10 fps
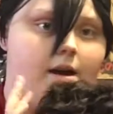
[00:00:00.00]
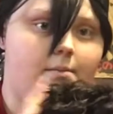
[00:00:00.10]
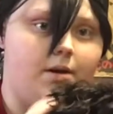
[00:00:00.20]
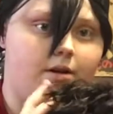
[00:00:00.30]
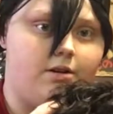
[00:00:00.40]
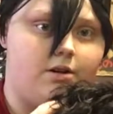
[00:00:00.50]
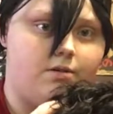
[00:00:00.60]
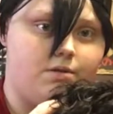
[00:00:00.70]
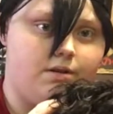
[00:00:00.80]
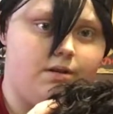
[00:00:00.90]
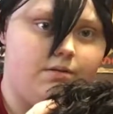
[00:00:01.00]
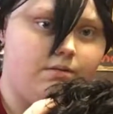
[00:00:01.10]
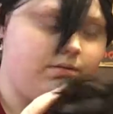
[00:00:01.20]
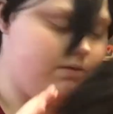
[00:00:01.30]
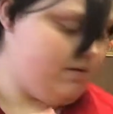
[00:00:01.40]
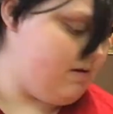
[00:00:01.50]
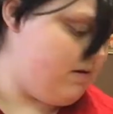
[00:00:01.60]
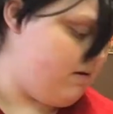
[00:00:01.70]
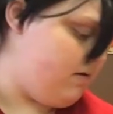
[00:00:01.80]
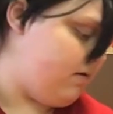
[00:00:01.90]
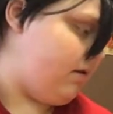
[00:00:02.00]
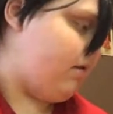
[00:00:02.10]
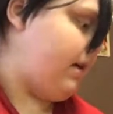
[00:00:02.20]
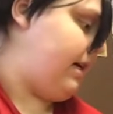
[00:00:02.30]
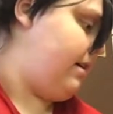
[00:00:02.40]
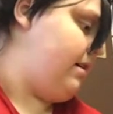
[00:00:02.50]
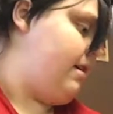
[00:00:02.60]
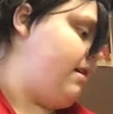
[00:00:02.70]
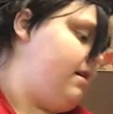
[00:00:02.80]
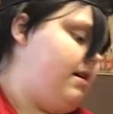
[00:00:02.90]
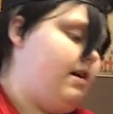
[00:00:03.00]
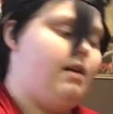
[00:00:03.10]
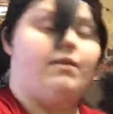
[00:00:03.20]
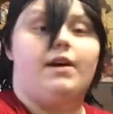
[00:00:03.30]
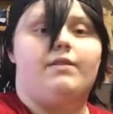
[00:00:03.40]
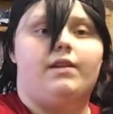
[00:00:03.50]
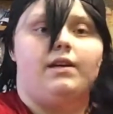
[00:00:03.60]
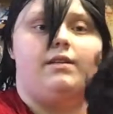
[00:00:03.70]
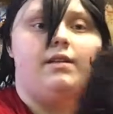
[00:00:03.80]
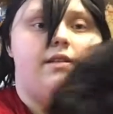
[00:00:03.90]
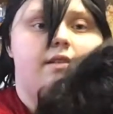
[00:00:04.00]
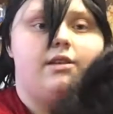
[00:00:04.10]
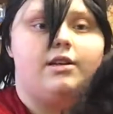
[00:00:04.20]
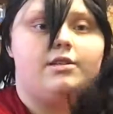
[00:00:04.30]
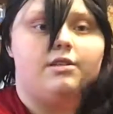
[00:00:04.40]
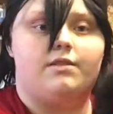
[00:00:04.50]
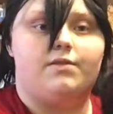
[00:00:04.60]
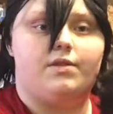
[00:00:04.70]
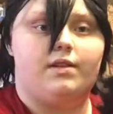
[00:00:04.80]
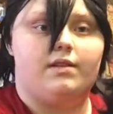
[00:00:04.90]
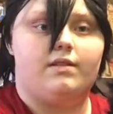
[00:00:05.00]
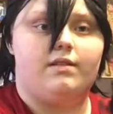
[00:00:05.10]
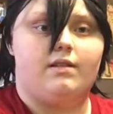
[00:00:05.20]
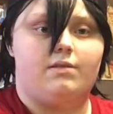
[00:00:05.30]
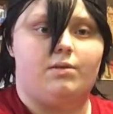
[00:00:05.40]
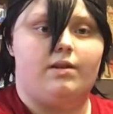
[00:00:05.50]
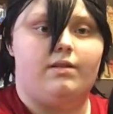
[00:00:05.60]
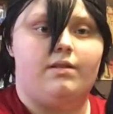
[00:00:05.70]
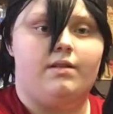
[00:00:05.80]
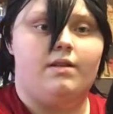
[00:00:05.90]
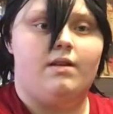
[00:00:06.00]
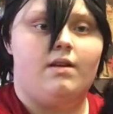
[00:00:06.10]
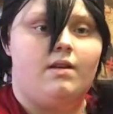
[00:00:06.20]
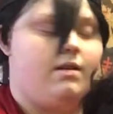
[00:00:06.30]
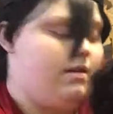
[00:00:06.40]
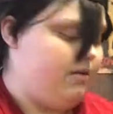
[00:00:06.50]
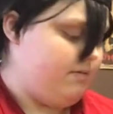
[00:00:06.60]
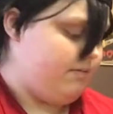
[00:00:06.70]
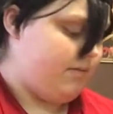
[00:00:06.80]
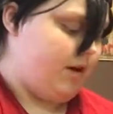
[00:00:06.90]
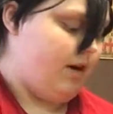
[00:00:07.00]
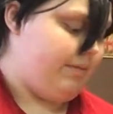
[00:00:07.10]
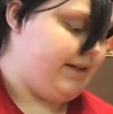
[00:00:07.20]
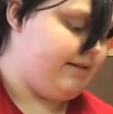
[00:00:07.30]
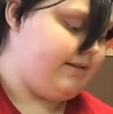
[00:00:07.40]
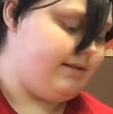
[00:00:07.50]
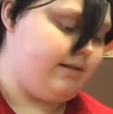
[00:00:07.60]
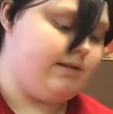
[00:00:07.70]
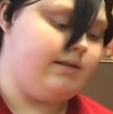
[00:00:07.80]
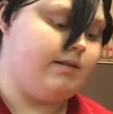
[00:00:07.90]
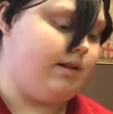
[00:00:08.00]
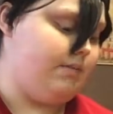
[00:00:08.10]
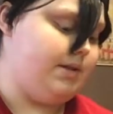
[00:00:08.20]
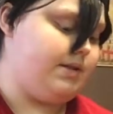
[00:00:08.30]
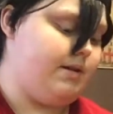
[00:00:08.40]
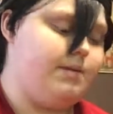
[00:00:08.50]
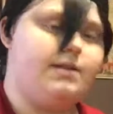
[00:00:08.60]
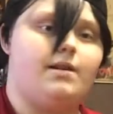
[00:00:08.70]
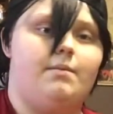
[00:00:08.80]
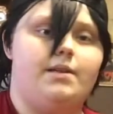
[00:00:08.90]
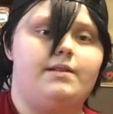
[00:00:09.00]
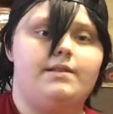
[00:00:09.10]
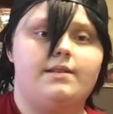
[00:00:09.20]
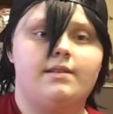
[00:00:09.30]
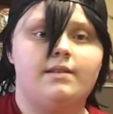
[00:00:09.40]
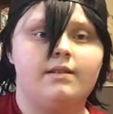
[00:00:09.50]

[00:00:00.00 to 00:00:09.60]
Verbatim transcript: I'm not sure though. So yeah, if you have any suggestions for this as well, comments, comments, comments, comments.